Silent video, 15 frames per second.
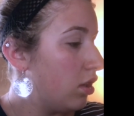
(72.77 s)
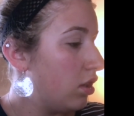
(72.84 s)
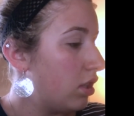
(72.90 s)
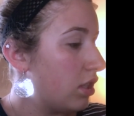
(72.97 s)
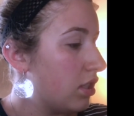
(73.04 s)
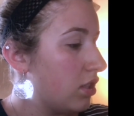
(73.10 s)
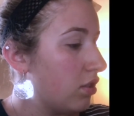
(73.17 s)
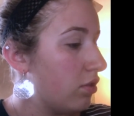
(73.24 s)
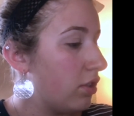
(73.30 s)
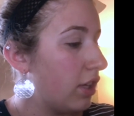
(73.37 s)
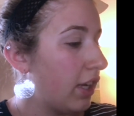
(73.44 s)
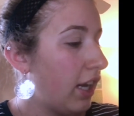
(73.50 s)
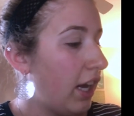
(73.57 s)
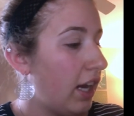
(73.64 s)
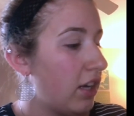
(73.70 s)
this Sonia
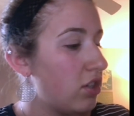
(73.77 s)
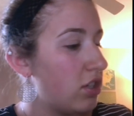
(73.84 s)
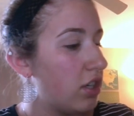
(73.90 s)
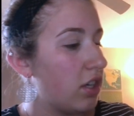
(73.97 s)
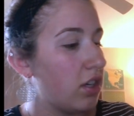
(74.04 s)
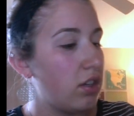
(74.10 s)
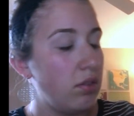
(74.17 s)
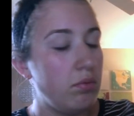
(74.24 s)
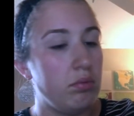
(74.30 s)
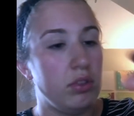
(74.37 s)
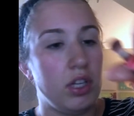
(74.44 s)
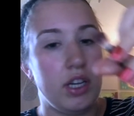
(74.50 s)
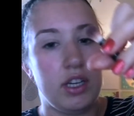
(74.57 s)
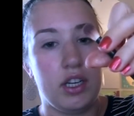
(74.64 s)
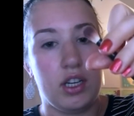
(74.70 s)
Kashuk
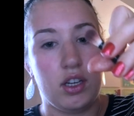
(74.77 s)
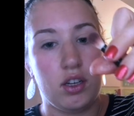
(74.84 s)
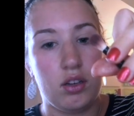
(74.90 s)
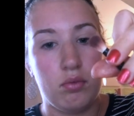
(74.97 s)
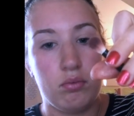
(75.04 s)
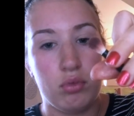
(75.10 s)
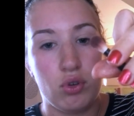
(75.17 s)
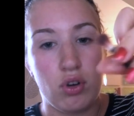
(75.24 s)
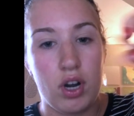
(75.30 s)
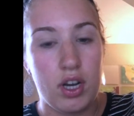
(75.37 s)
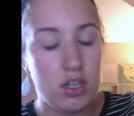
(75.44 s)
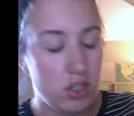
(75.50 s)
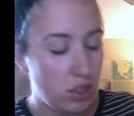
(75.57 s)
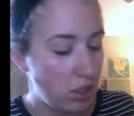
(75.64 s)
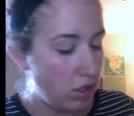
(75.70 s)
blending
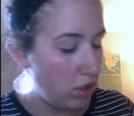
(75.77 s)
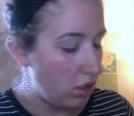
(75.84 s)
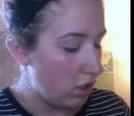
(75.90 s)
brush.